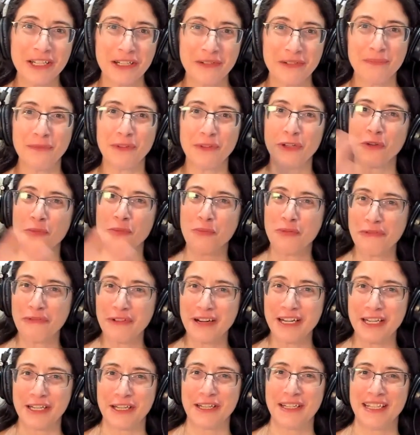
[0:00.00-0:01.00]
More
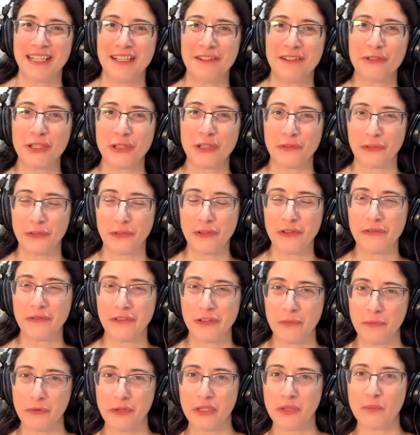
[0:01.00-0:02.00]
operations into software
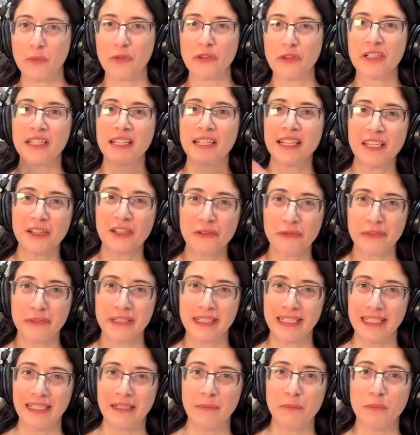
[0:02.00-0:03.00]
developers, more
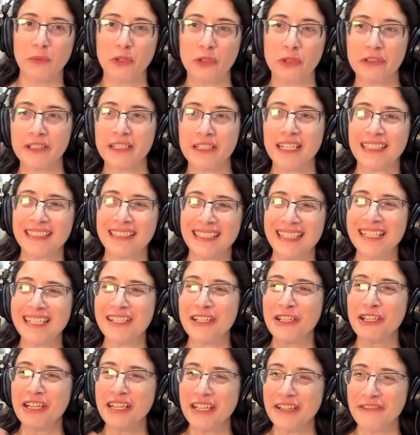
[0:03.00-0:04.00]
security, more data
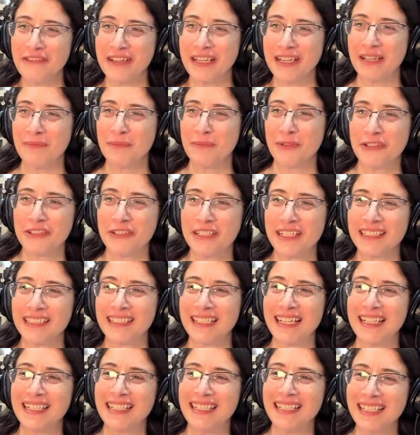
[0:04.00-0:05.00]
engineering, more
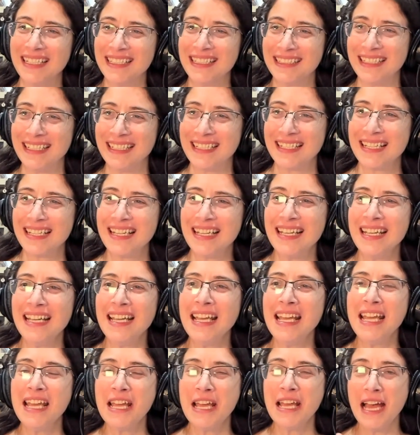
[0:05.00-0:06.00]
data analytics.
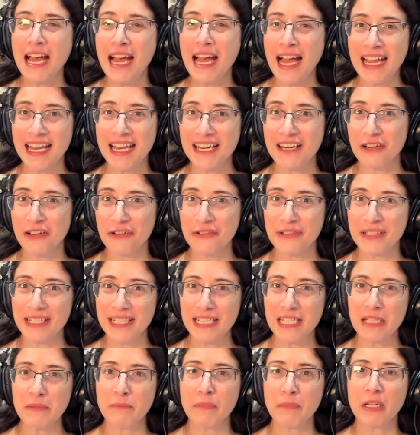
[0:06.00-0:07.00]
I know
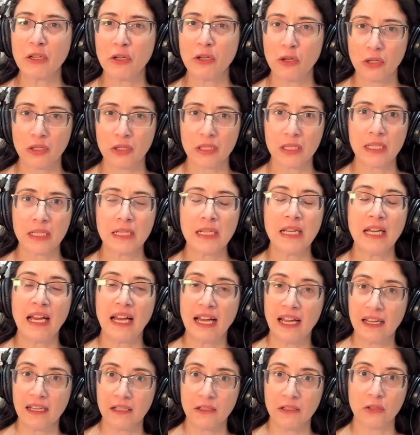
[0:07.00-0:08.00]
this because
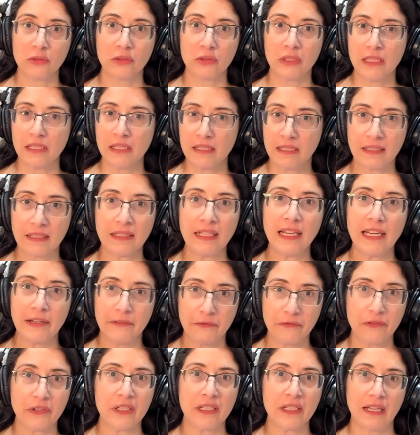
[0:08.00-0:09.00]
I noticed that
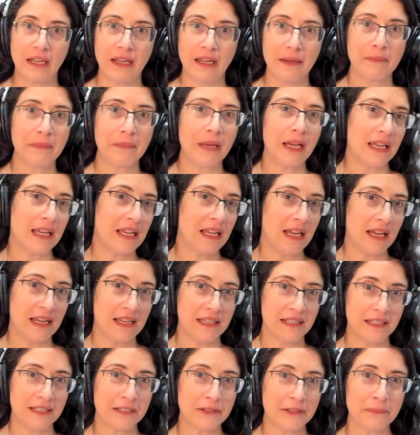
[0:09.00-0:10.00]
every time I
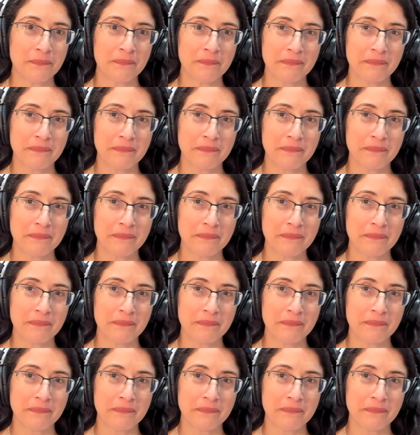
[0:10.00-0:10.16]
asked